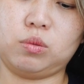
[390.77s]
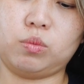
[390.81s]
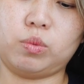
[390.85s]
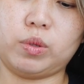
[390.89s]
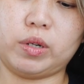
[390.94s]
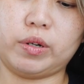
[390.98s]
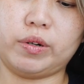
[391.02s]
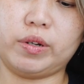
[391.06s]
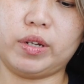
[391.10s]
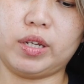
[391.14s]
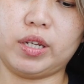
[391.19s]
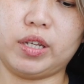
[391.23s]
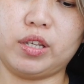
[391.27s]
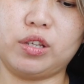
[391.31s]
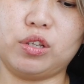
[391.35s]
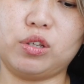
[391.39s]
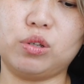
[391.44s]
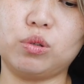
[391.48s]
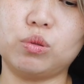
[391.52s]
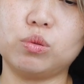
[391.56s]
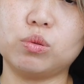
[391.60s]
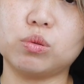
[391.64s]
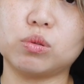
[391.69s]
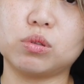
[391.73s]
where you can
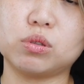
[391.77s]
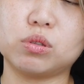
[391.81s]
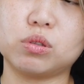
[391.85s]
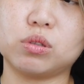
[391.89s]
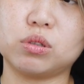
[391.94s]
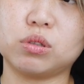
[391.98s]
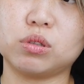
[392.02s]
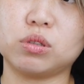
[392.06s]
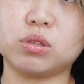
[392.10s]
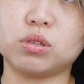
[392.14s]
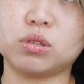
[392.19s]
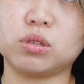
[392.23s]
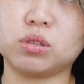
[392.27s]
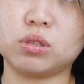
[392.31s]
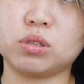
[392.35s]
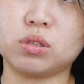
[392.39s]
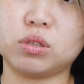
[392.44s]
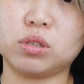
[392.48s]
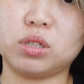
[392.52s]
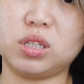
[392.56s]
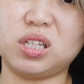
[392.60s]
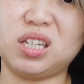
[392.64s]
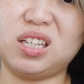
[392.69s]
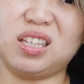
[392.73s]
use
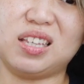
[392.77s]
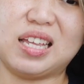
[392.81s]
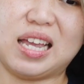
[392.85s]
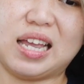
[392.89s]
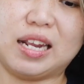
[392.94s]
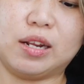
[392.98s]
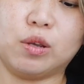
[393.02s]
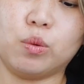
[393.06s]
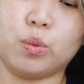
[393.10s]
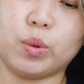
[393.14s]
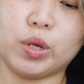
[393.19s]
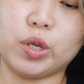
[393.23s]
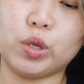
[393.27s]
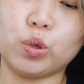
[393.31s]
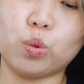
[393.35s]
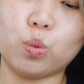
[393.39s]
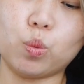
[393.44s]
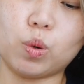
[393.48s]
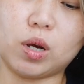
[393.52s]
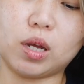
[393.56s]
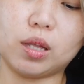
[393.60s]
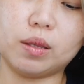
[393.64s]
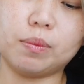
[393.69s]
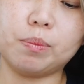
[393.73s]
in any way you
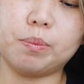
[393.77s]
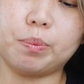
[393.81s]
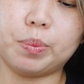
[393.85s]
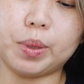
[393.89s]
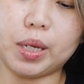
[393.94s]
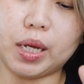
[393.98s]
want,